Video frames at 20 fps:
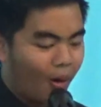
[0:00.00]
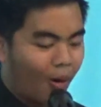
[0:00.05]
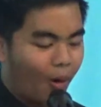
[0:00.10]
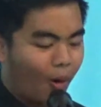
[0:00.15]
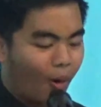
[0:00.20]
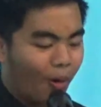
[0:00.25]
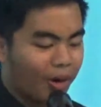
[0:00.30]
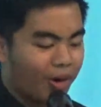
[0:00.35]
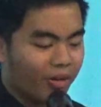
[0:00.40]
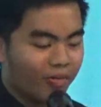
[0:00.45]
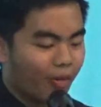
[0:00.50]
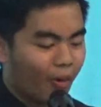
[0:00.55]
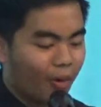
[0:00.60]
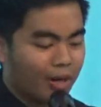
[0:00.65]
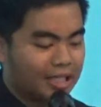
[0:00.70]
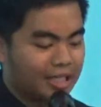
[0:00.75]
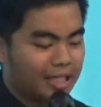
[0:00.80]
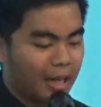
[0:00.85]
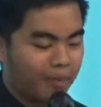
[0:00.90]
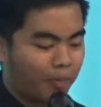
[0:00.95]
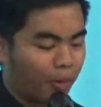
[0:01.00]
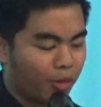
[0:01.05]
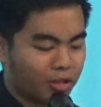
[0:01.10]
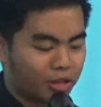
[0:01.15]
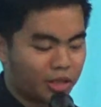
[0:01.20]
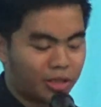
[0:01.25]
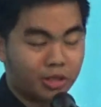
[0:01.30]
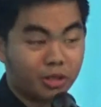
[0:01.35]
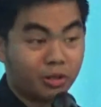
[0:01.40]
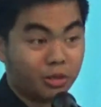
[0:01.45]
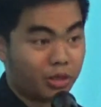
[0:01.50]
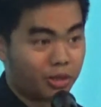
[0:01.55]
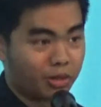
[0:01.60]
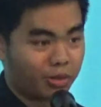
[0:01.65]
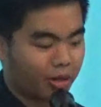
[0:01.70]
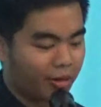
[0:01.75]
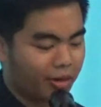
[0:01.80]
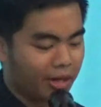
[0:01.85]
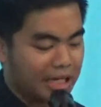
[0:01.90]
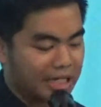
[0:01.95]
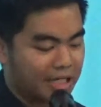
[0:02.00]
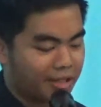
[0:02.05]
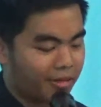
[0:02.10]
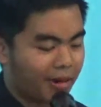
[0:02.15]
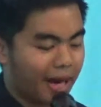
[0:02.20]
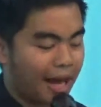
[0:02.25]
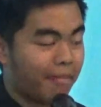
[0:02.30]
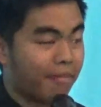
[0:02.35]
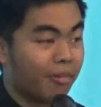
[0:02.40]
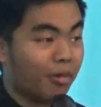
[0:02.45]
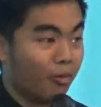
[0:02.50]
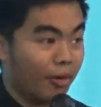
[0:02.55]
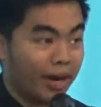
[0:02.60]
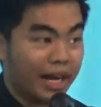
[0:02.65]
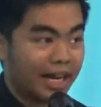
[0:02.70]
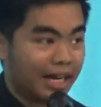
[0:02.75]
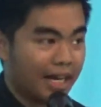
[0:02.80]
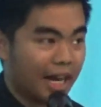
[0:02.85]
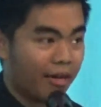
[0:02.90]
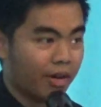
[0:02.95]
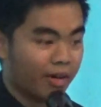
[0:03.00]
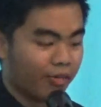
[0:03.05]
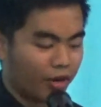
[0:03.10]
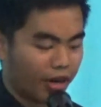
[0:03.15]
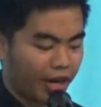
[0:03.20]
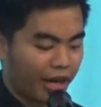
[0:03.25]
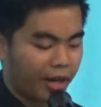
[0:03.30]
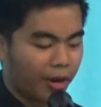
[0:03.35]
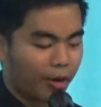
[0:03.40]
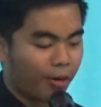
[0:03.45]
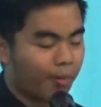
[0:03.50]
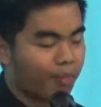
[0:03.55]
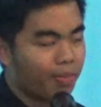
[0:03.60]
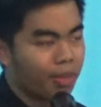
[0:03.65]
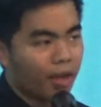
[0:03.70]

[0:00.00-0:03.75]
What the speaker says: or the voice that pushes you to throw the inscribed ring down the volcano.